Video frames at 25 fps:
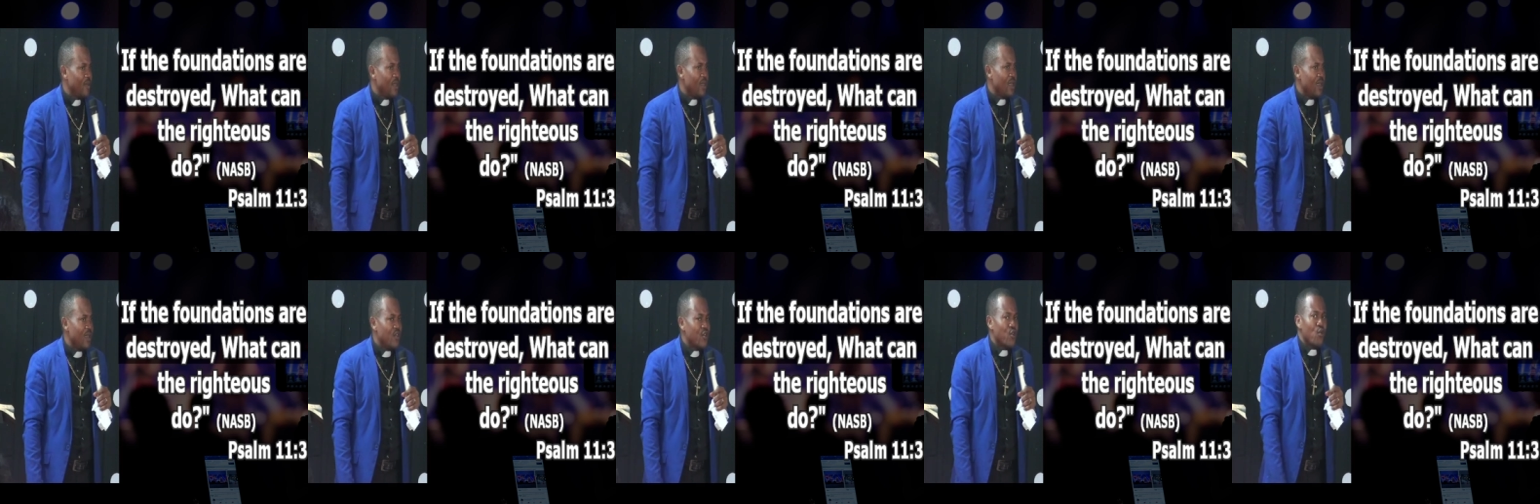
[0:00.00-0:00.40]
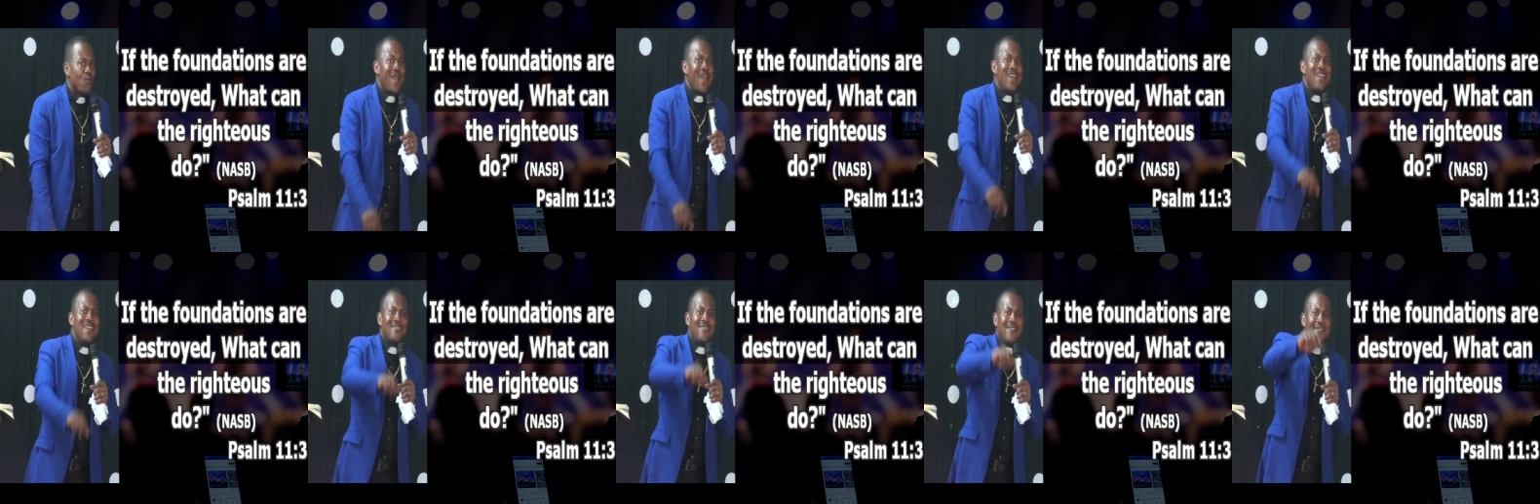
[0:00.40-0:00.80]
So
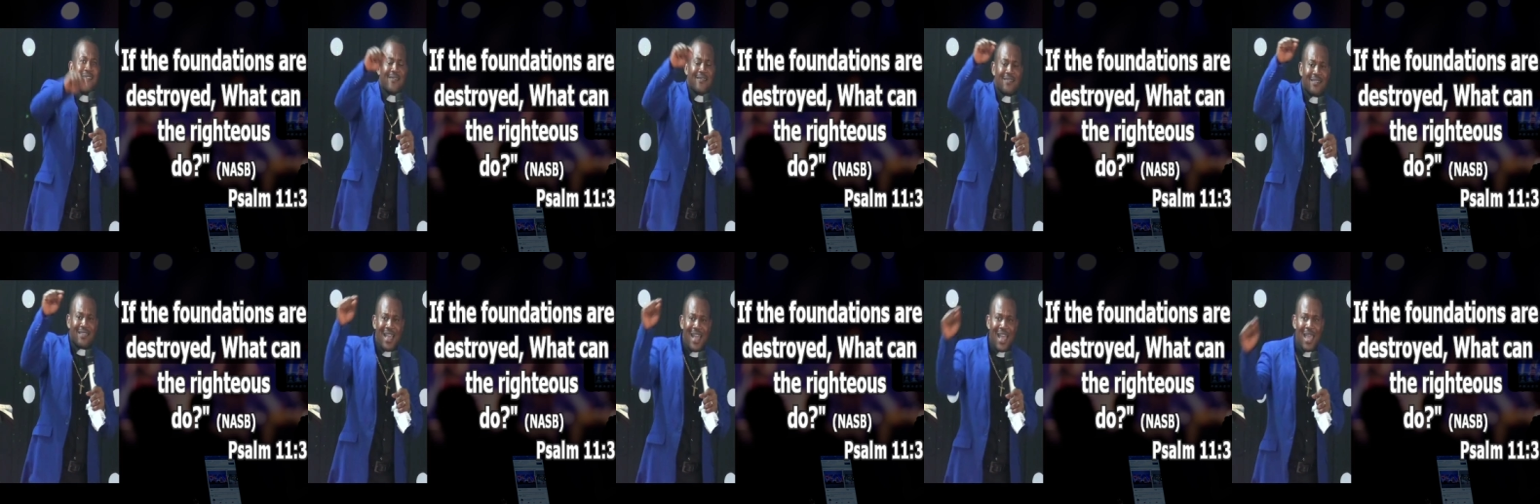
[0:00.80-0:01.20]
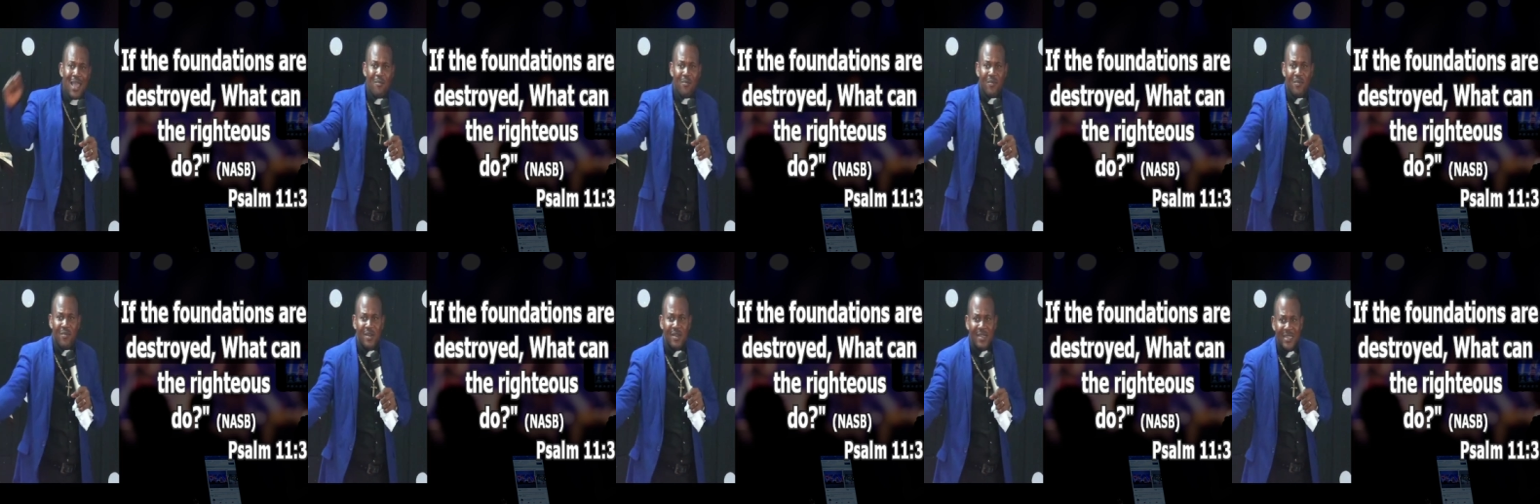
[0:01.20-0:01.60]
when it is
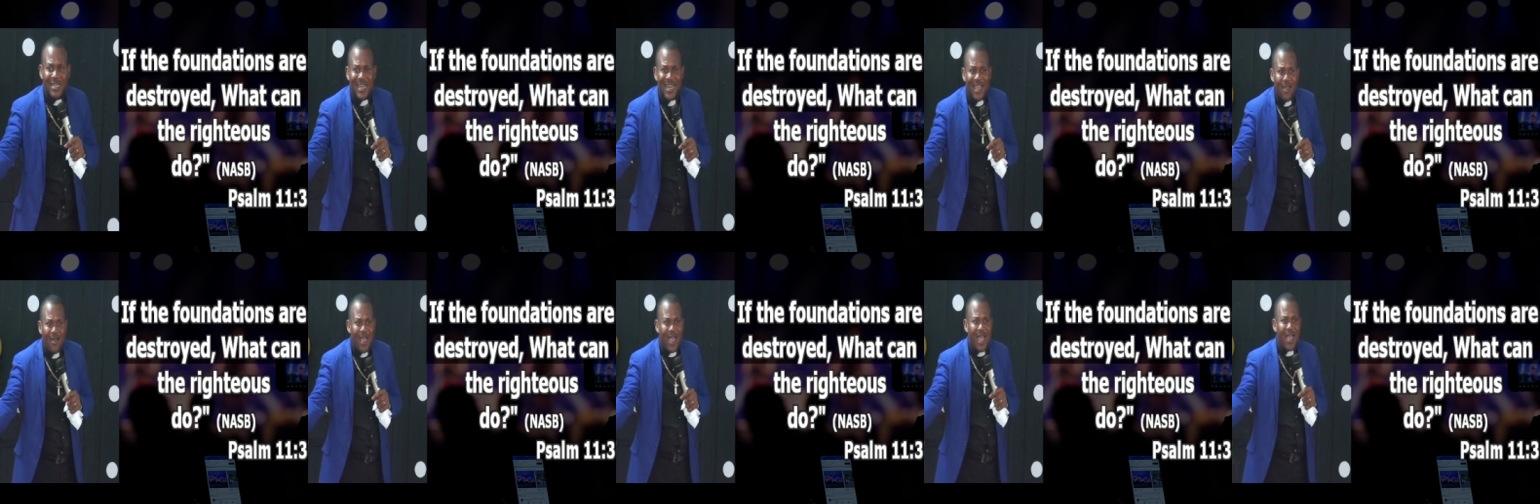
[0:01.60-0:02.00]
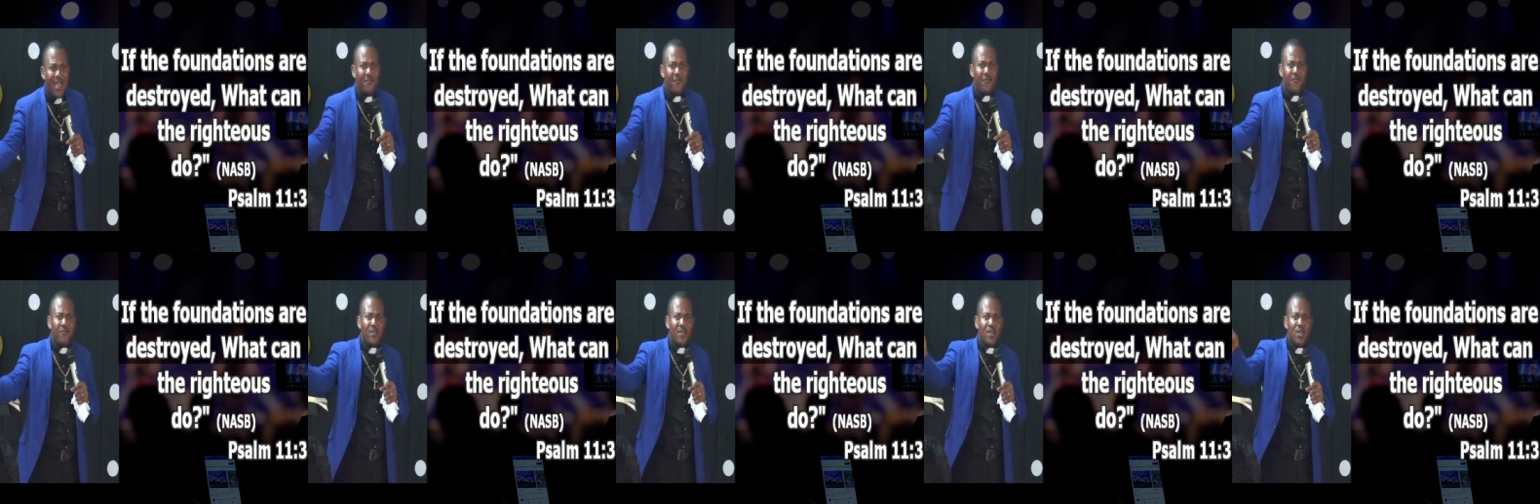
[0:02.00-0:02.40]
time, they now have,
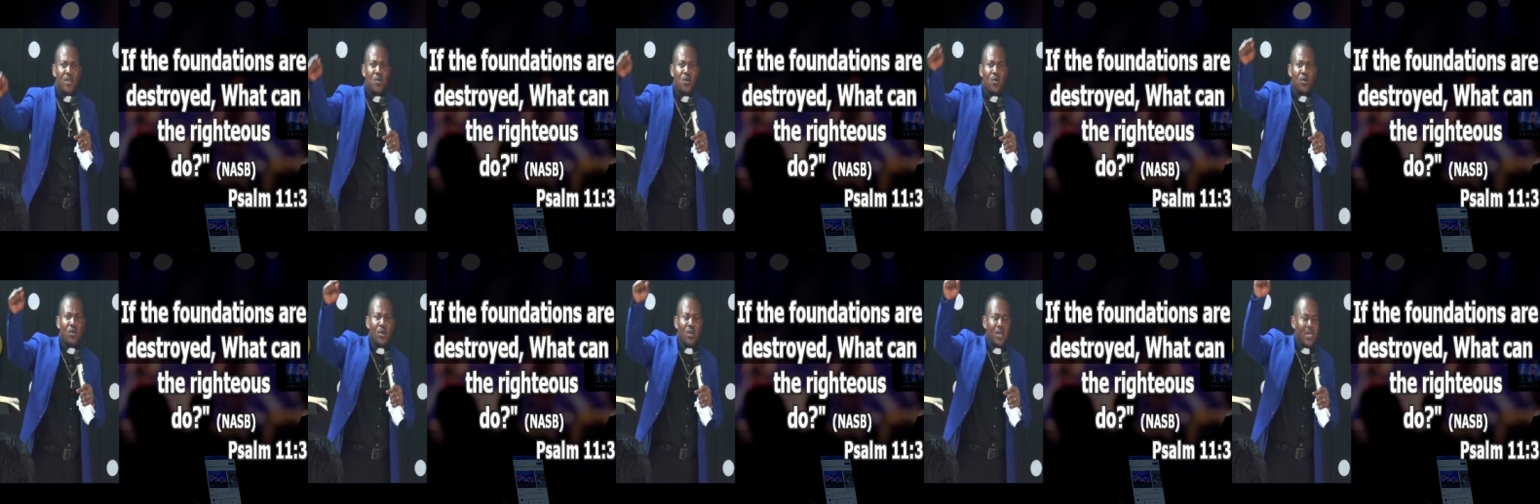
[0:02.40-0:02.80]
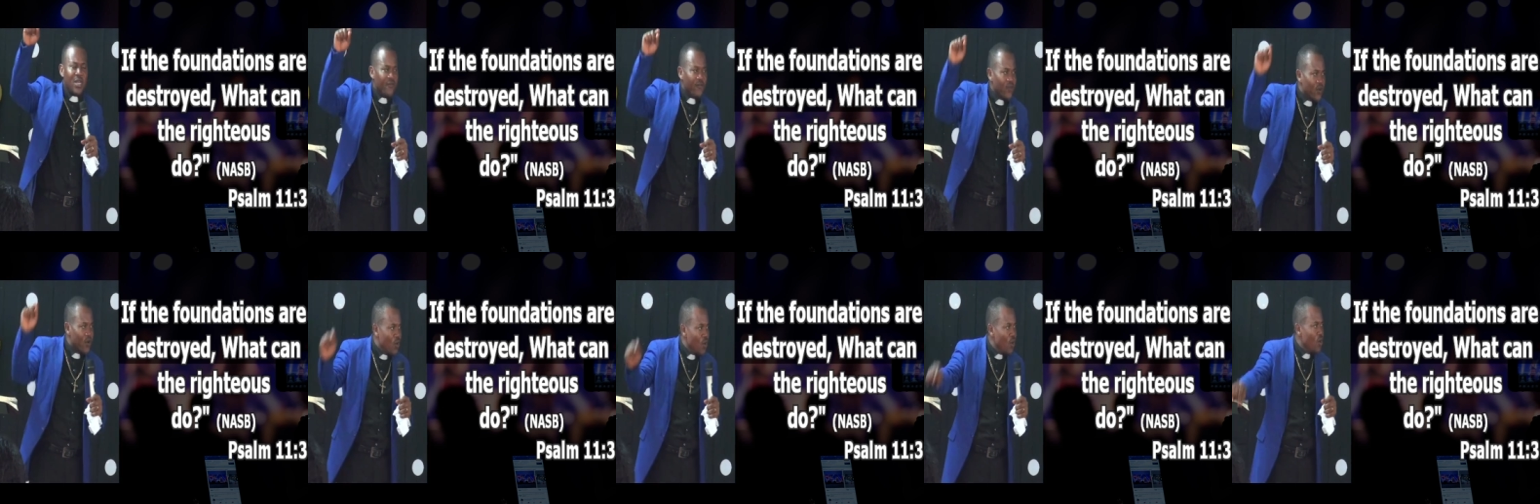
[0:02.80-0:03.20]
you know,
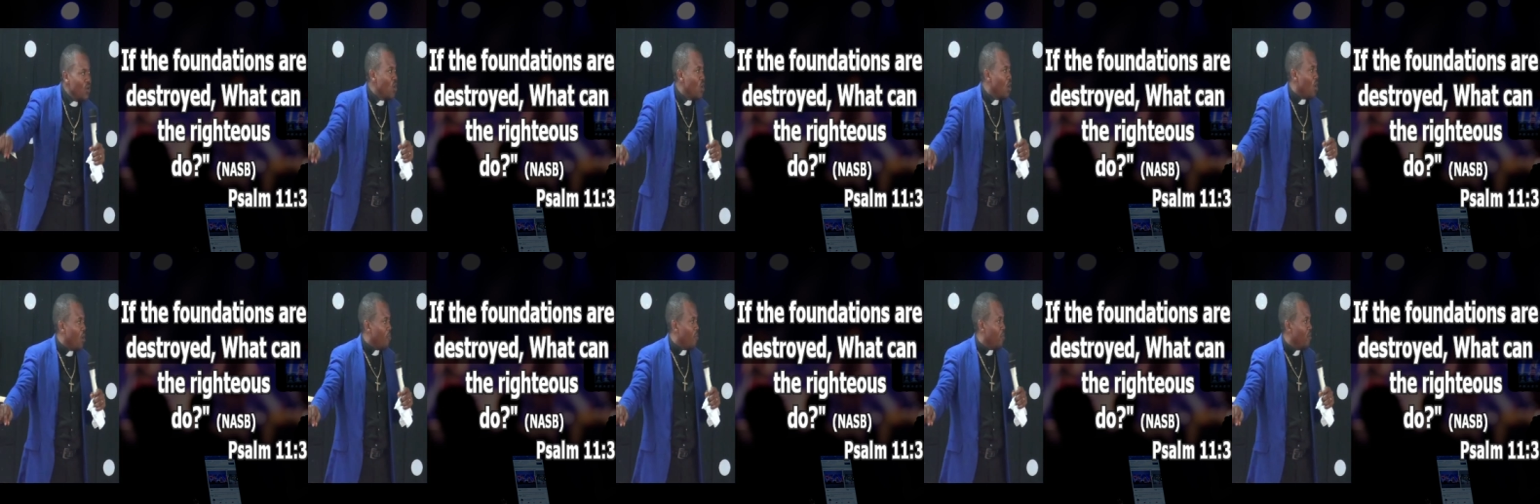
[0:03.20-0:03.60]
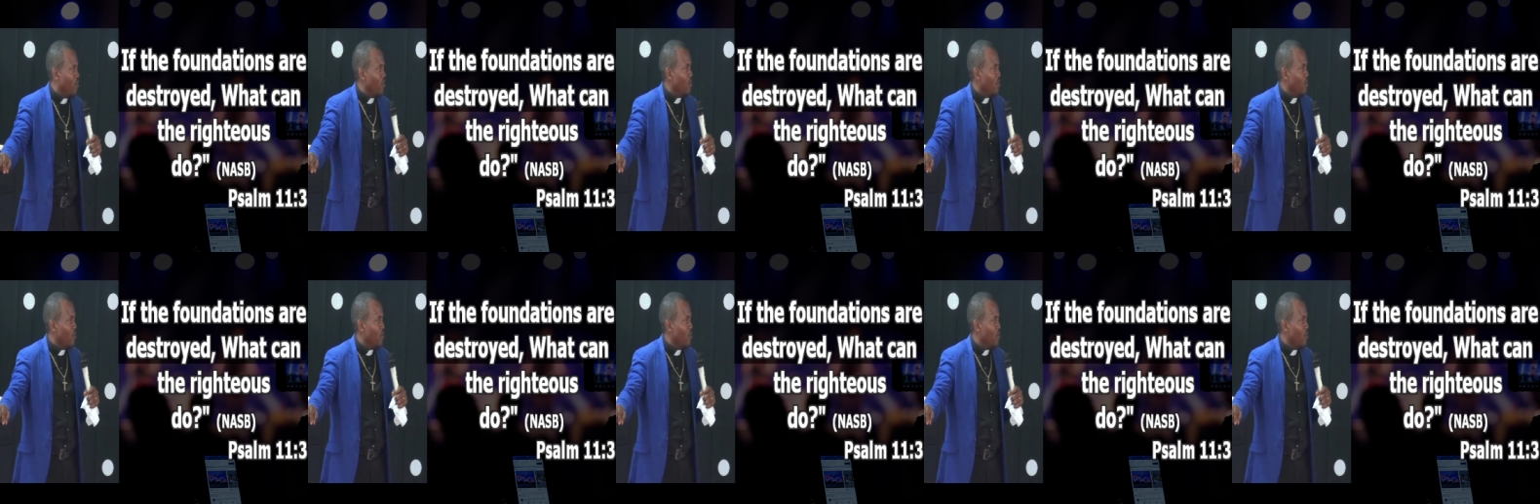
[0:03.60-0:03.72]
they've grown up.